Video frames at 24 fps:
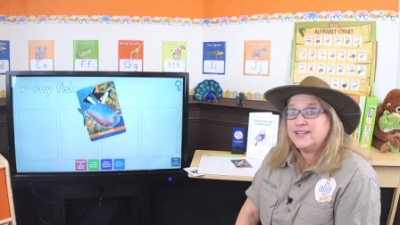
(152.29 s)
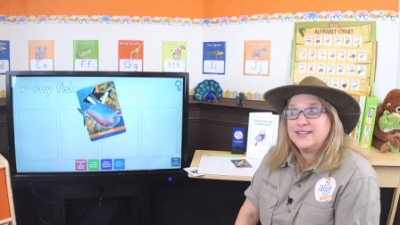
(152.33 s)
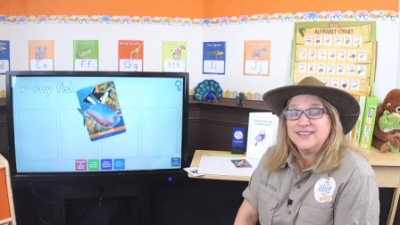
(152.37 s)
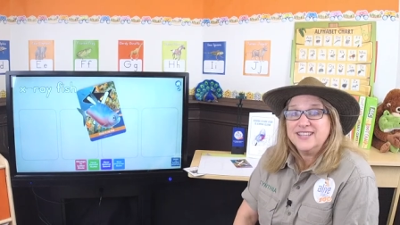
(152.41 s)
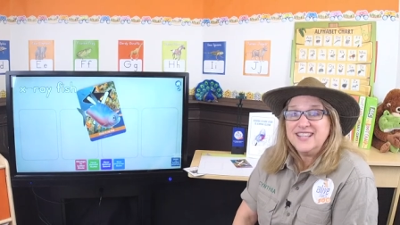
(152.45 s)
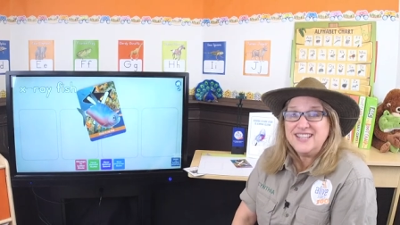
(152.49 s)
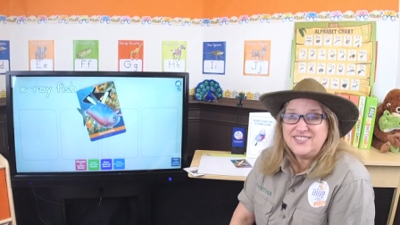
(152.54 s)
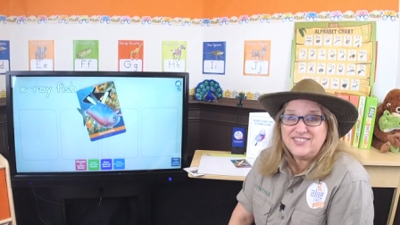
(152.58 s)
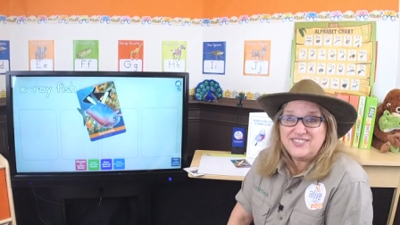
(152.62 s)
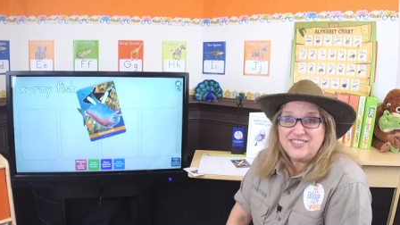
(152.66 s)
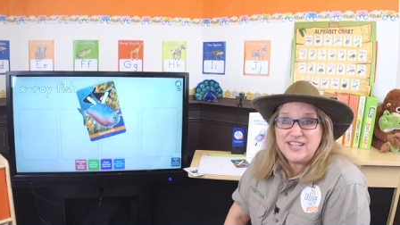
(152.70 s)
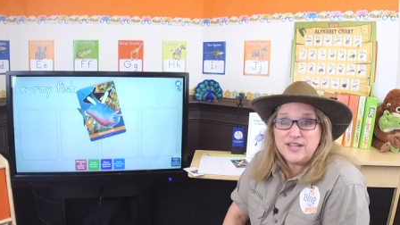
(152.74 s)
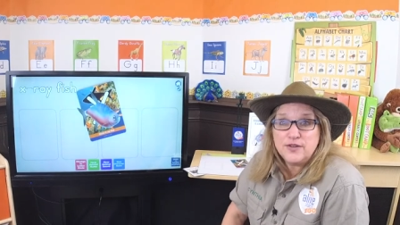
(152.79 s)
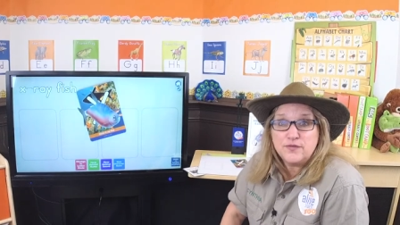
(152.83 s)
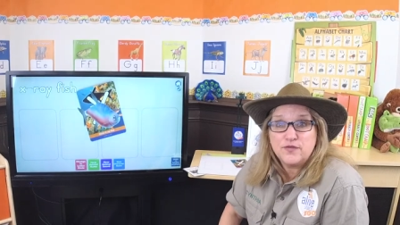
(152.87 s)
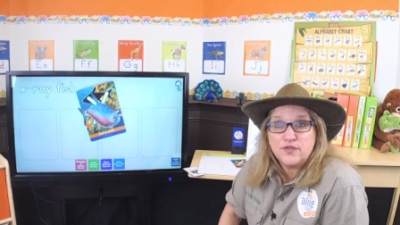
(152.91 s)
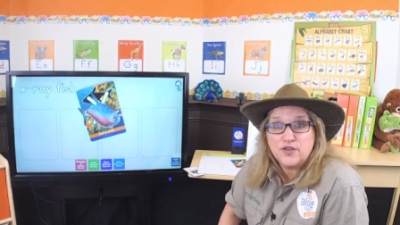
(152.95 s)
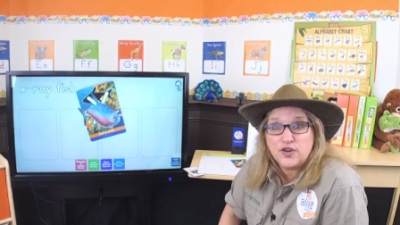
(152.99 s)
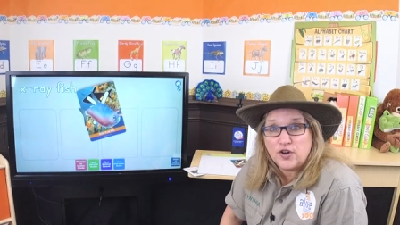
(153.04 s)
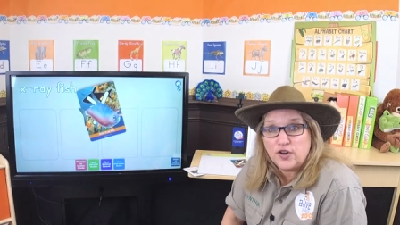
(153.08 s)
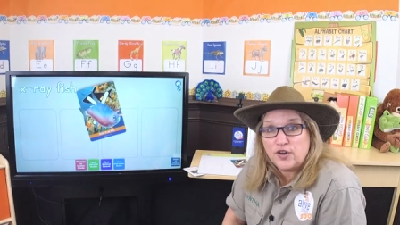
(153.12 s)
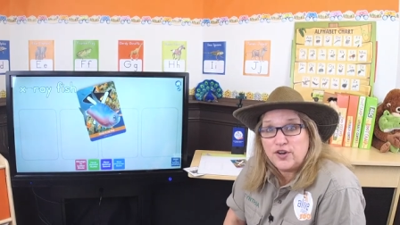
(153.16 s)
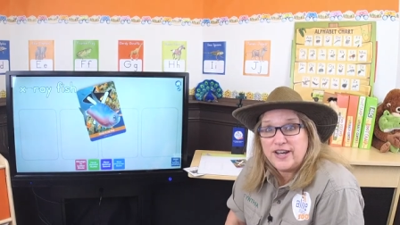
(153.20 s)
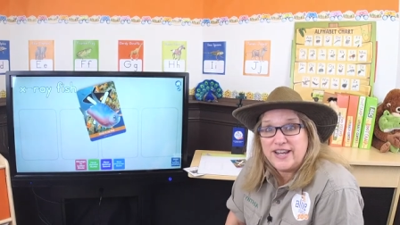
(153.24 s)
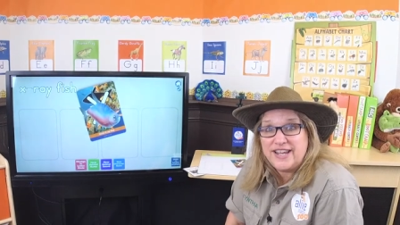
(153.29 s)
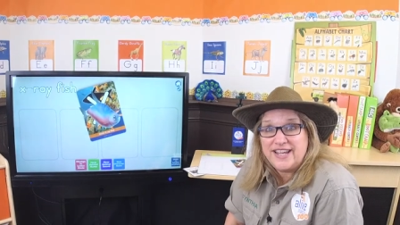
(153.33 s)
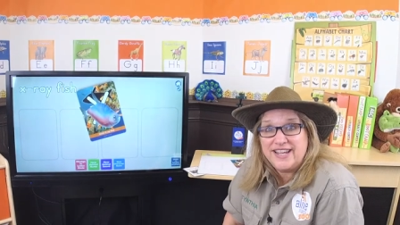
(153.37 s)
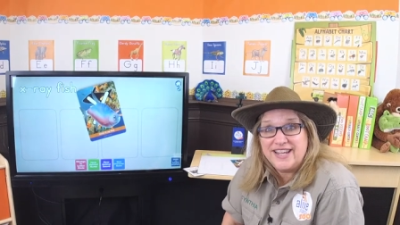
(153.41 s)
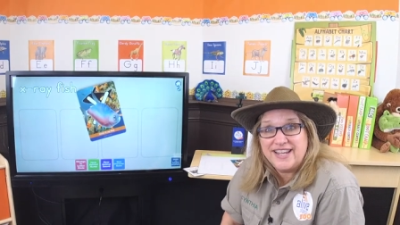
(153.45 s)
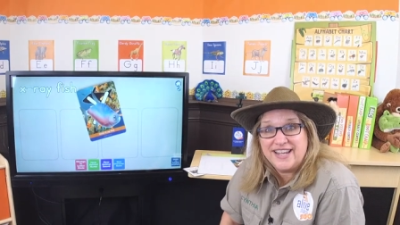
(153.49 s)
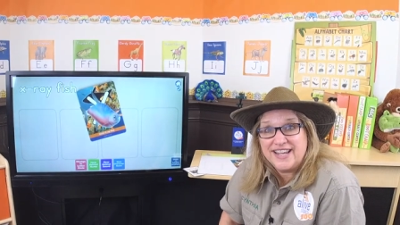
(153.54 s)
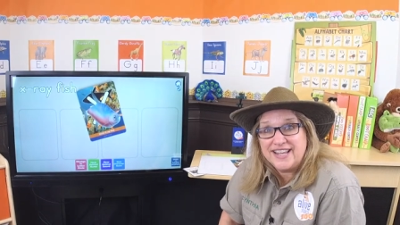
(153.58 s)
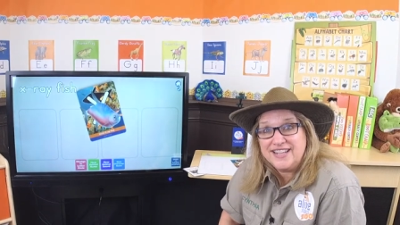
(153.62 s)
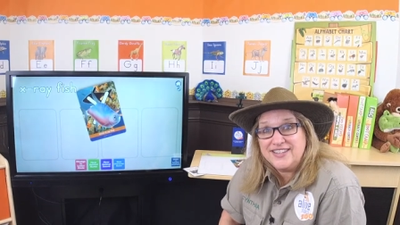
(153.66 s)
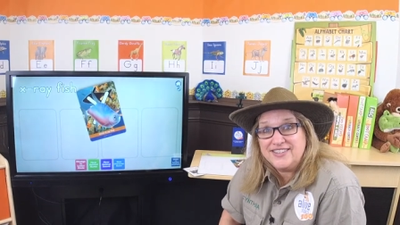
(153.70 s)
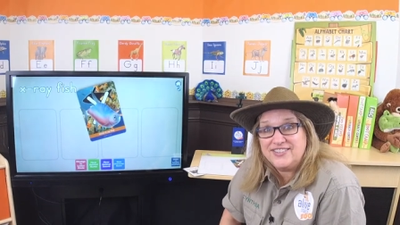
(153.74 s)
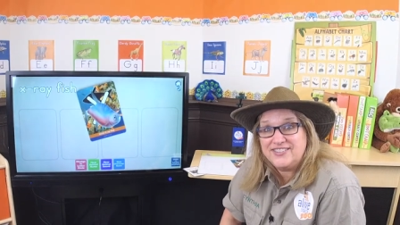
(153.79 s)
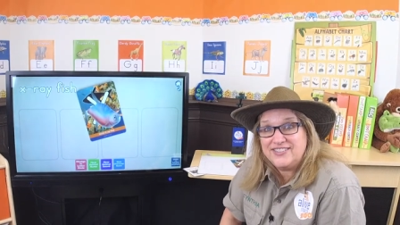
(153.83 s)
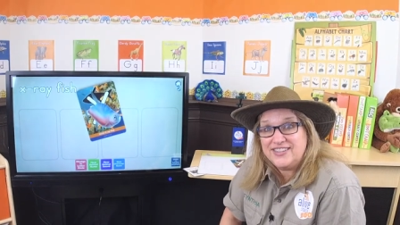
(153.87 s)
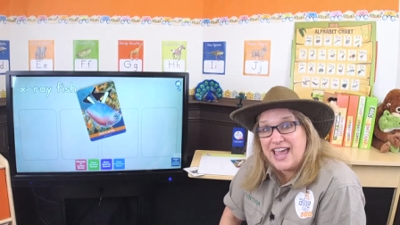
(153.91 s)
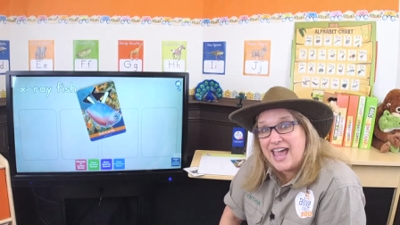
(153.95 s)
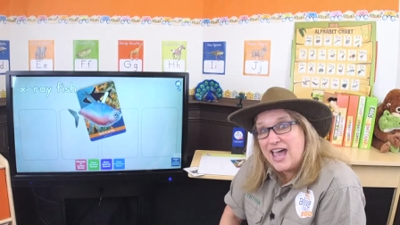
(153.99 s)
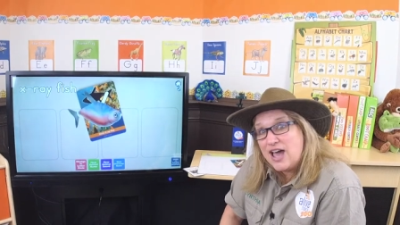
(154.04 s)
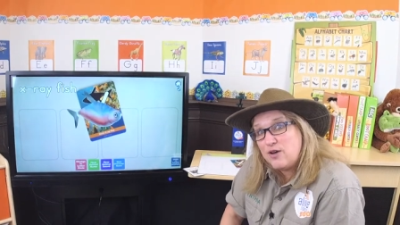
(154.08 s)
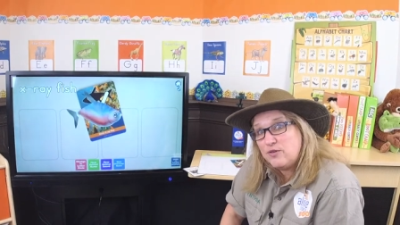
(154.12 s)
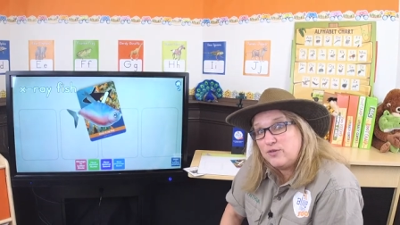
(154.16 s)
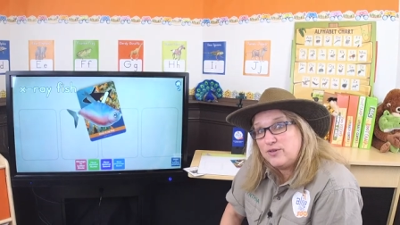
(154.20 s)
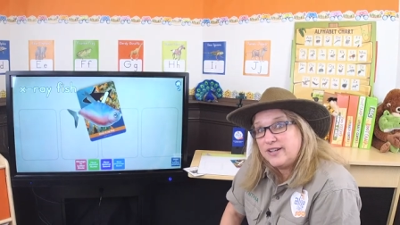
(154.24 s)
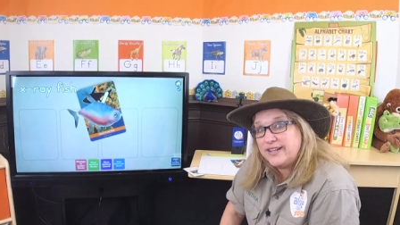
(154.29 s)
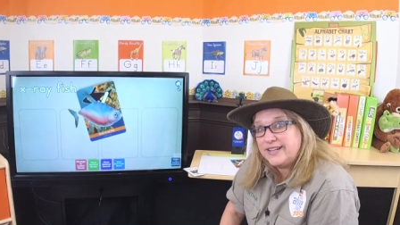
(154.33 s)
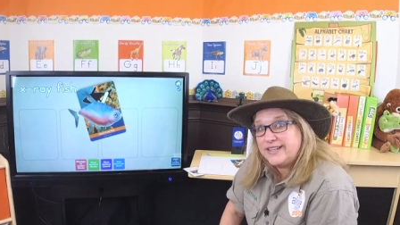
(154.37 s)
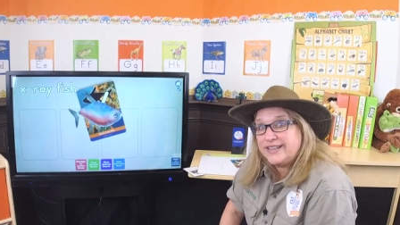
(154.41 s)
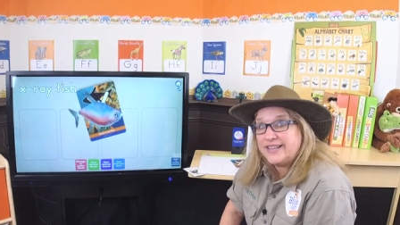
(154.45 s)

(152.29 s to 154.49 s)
let's see if Gerdy can sound